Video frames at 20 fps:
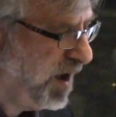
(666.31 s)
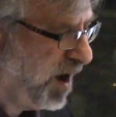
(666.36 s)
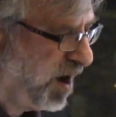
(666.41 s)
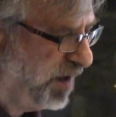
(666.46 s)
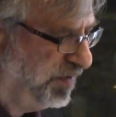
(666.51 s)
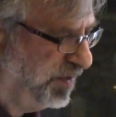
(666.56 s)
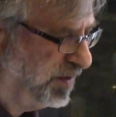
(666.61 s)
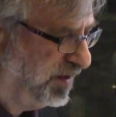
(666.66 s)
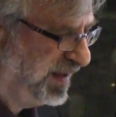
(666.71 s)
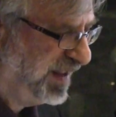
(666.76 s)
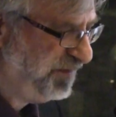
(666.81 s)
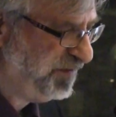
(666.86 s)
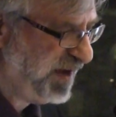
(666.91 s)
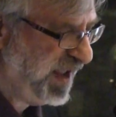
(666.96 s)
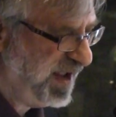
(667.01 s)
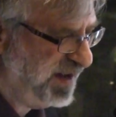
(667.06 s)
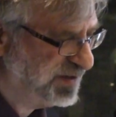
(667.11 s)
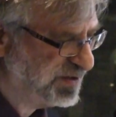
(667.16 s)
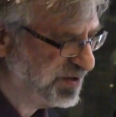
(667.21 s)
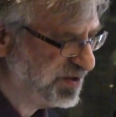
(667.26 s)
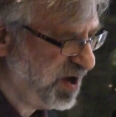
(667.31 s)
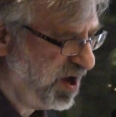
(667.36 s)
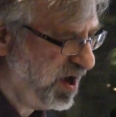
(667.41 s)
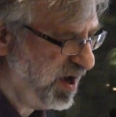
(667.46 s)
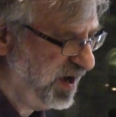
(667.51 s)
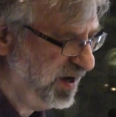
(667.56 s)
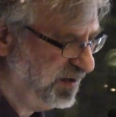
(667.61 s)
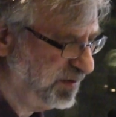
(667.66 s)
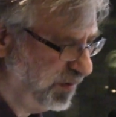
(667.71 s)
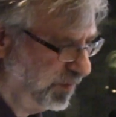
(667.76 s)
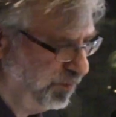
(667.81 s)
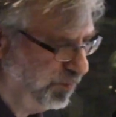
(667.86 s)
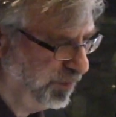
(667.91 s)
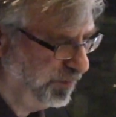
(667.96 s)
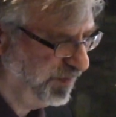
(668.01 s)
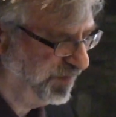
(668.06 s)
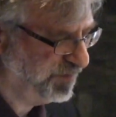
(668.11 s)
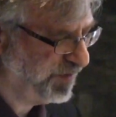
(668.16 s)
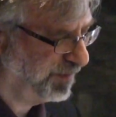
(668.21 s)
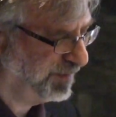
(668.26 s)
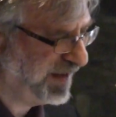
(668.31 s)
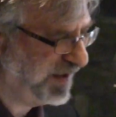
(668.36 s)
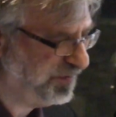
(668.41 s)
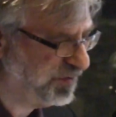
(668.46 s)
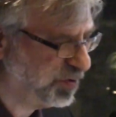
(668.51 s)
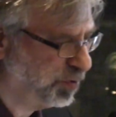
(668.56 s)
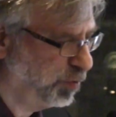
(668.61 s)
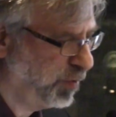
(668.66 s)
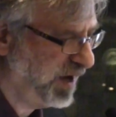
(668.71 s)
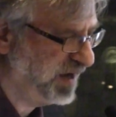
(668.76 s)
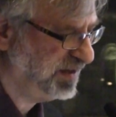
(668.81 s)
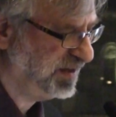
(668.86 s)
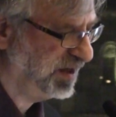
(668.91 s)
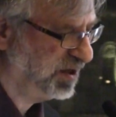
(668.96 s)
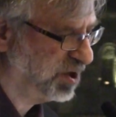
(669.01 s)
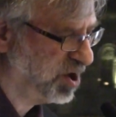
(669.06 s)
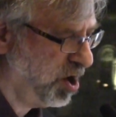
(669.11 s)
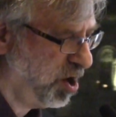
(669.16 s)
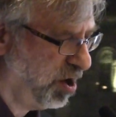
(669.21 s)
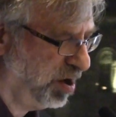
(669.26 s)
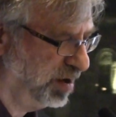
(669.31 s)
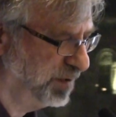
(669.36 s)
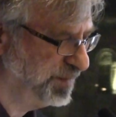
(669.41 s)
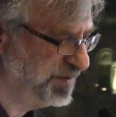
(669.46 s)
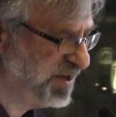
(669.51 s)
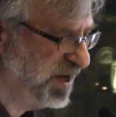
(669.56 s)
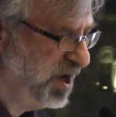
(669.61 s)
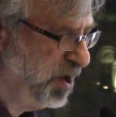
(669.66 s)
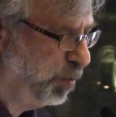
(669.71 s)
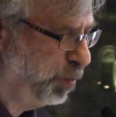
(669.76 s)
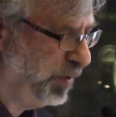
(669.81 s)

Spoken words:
on the left-hand side, moving from left to right in columns,